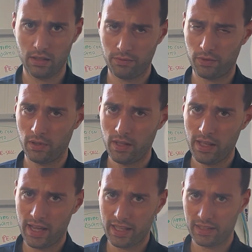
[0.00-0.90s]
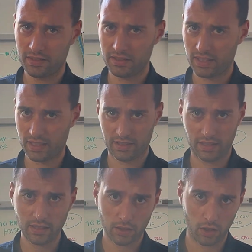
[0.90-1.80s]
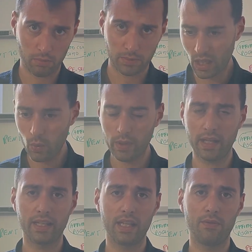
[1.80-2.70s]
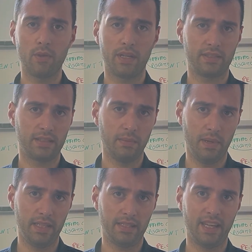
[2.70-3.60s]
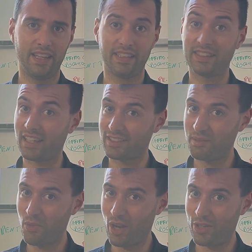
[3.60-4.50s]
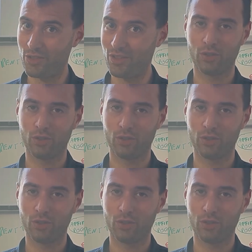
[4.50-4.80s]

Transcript: info@ESENtaxa.com and we can give you an estimate and a tax simulation.